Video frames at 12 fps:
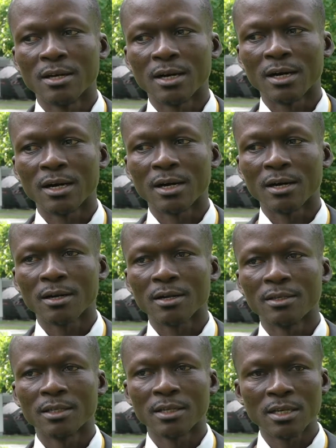
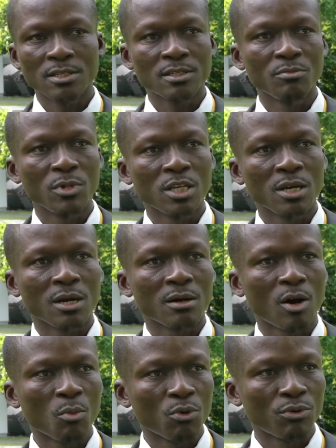and against the media
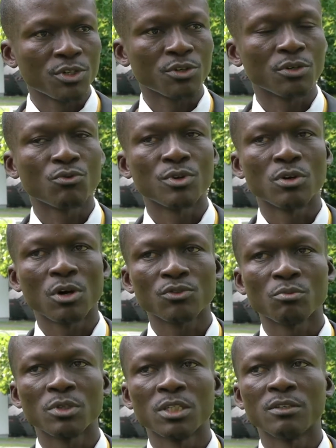operation, we
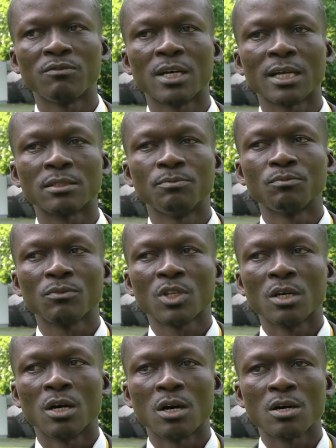also believe that
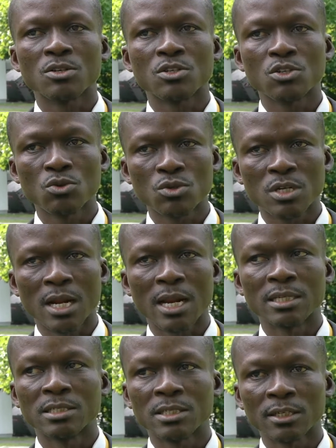suits that
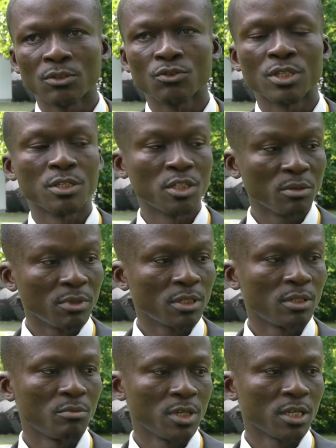are intended to
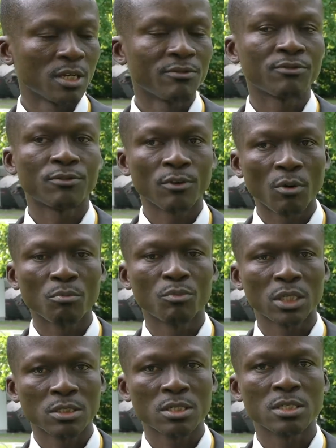intimidate the media from
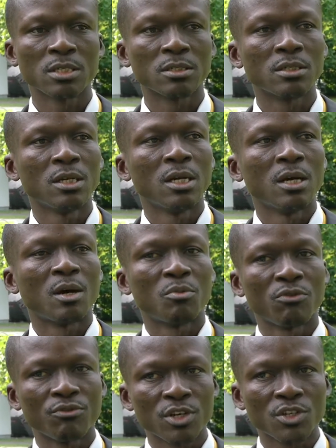practicing
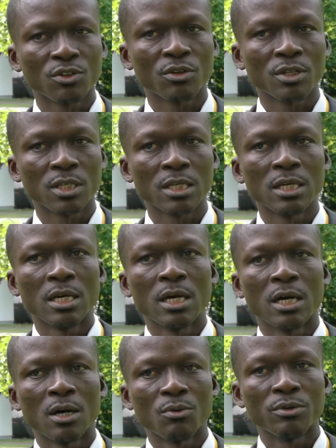professionally,
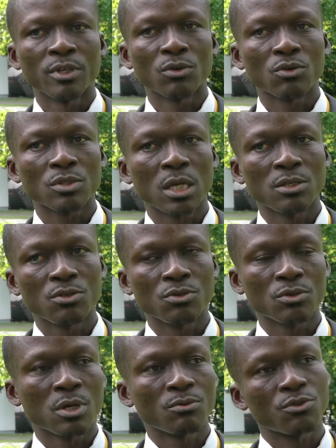we think those are
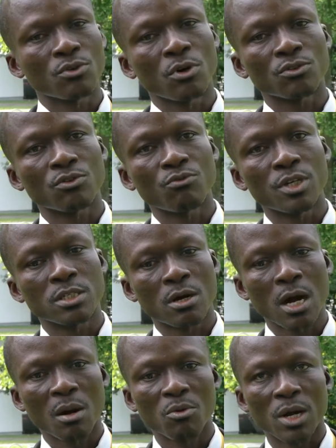issues that we should also raise
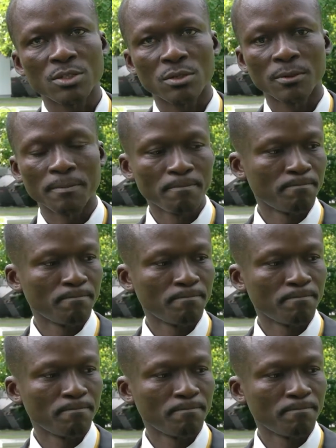our eyebrows on.